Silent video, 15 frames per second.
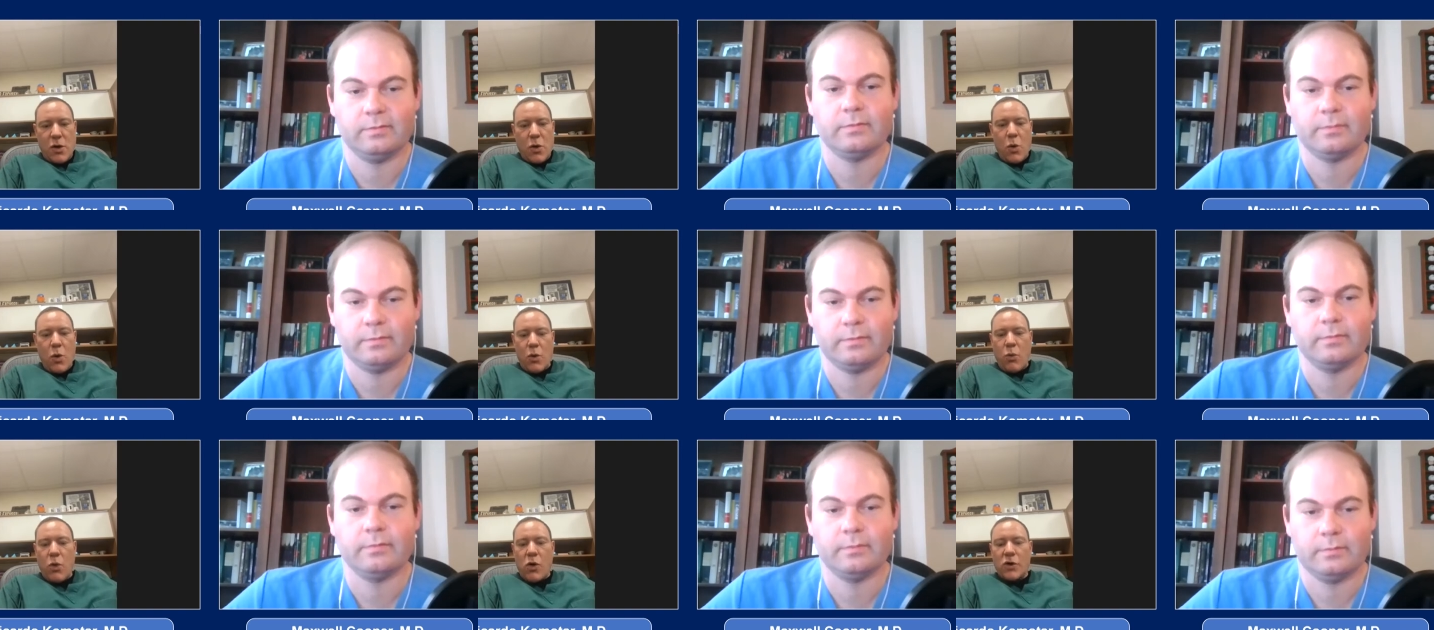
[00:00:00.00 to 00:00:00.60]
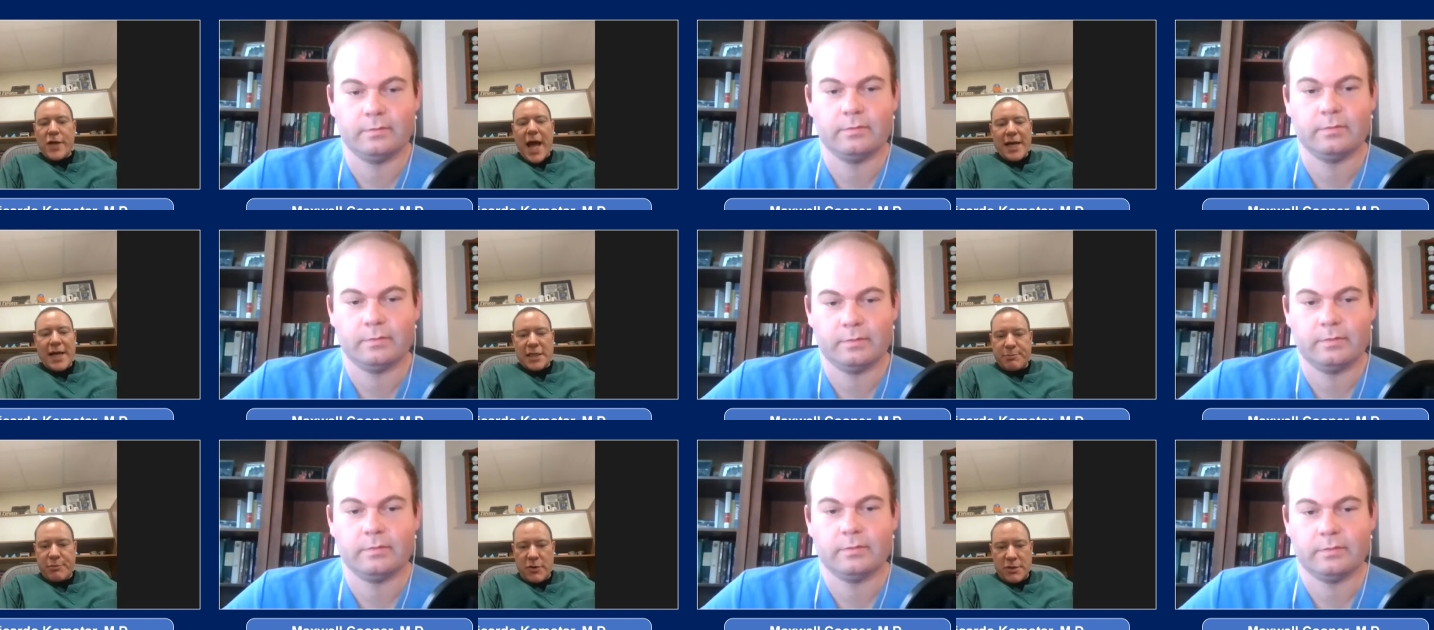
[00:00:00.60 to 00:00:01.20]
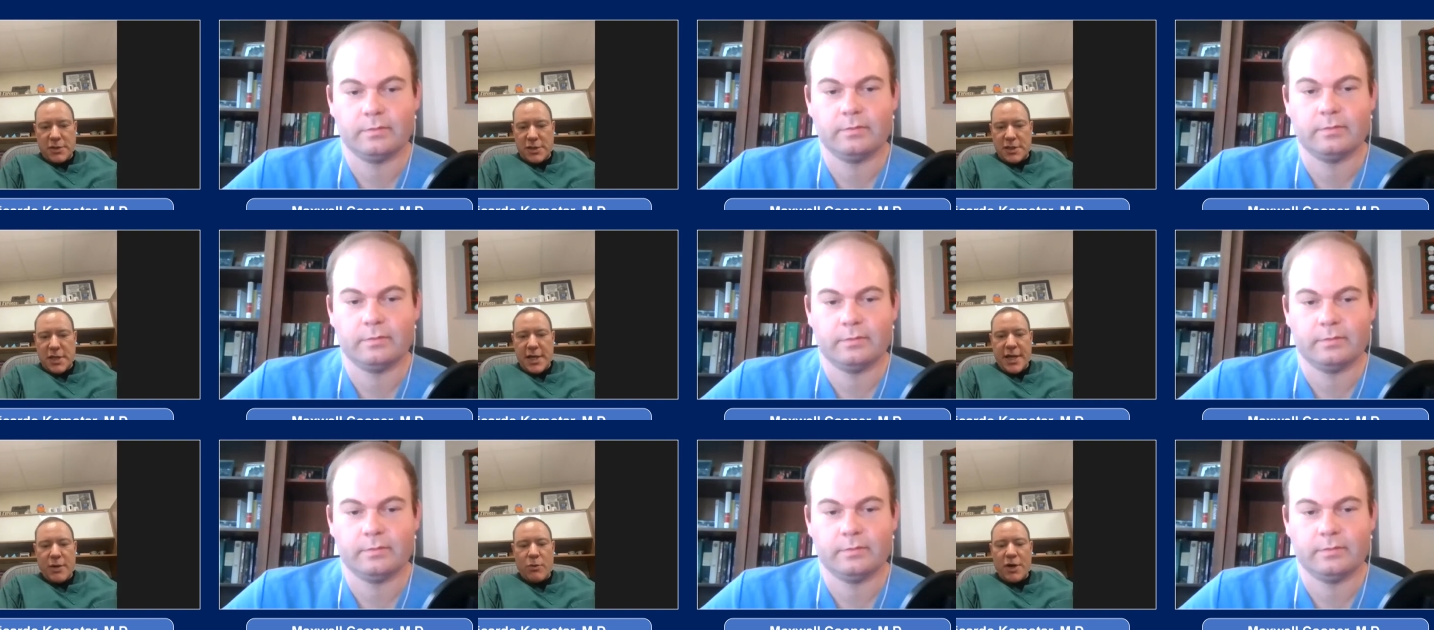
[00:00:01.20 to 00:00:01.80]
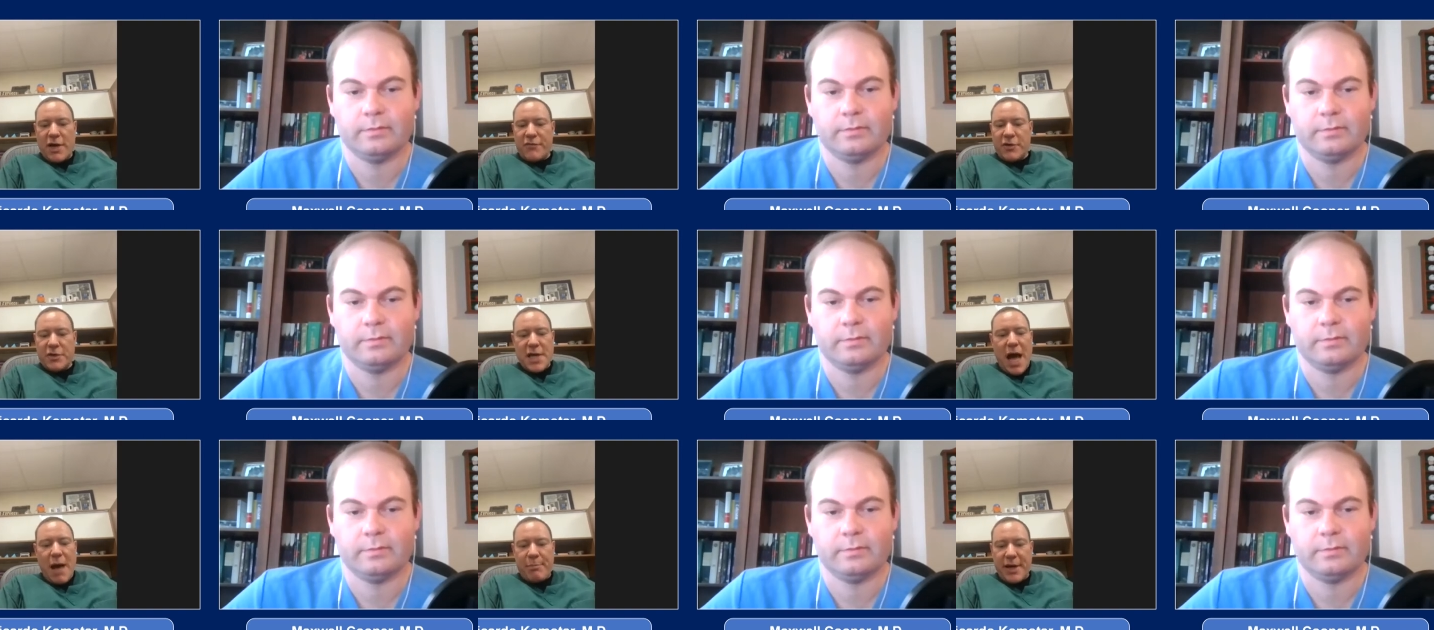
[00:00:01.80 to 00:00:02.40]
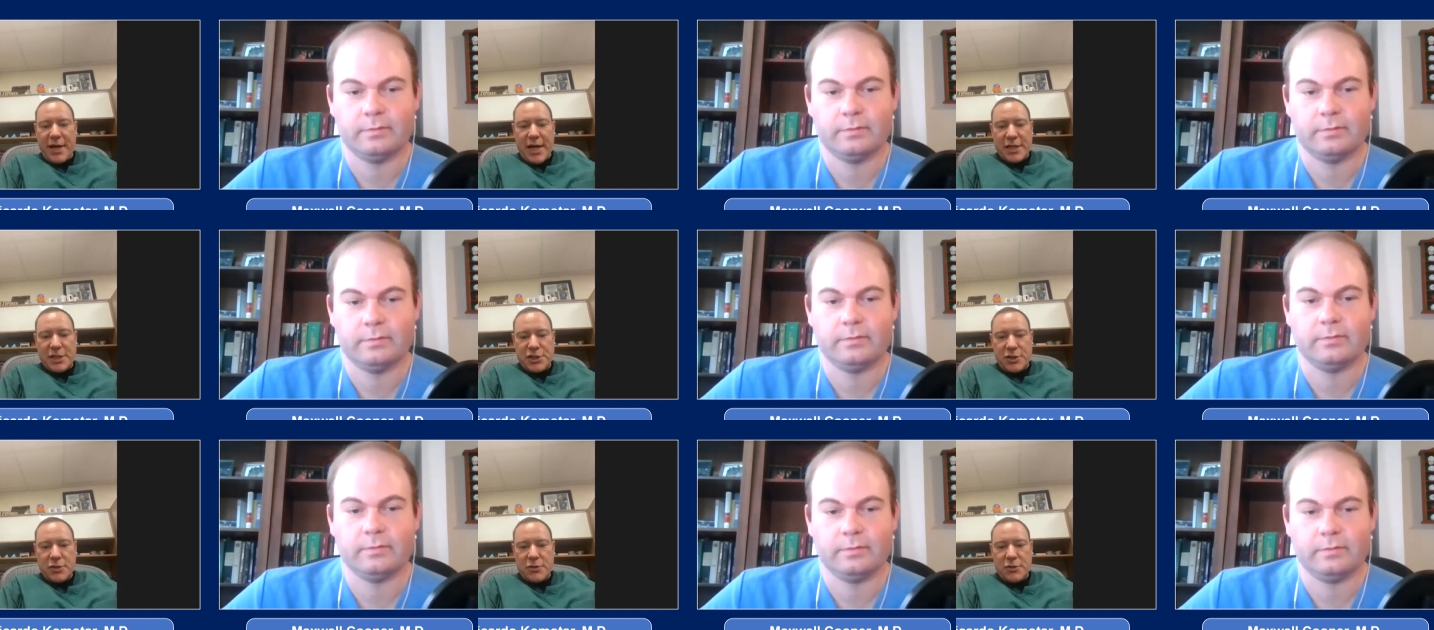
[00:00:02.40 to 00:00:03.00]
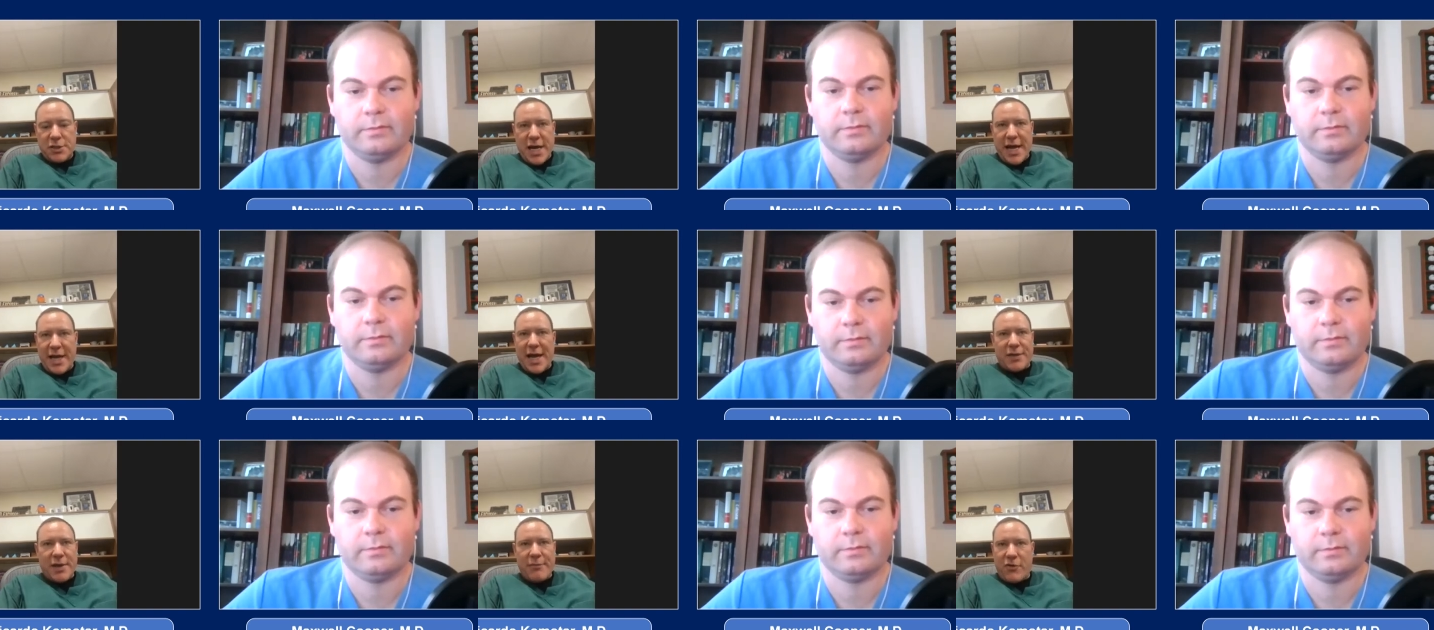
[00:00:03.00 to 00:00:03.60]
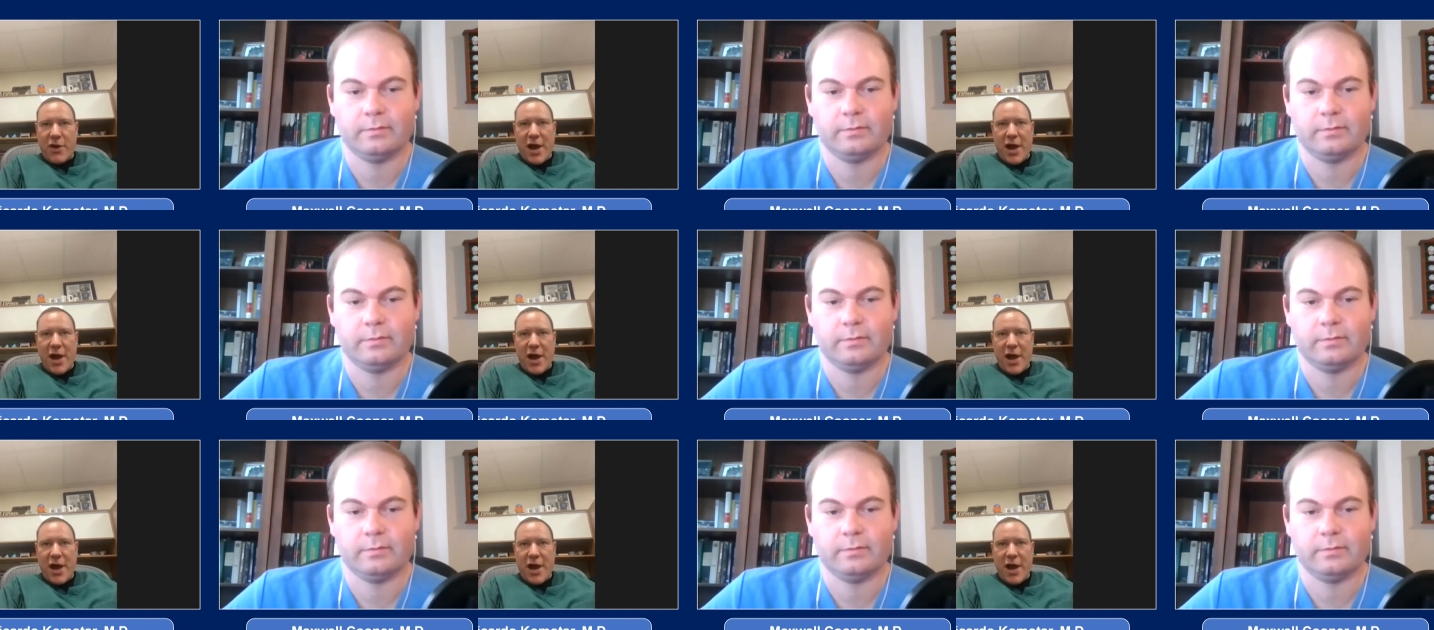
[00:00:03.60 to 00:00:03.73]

Speaker 1: or world experts in whatever topic I choose, and I get them for